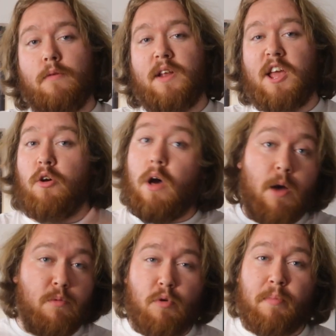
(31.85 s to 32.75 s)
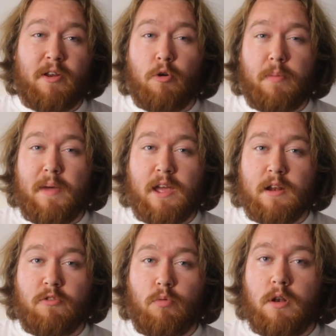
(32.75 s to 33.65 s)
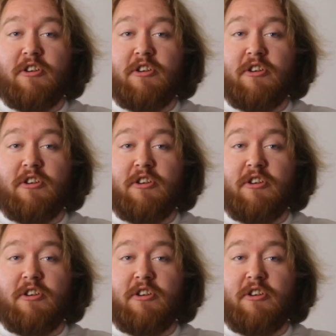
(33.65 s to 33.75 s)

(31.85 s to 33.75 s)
video I would probably not be making this one.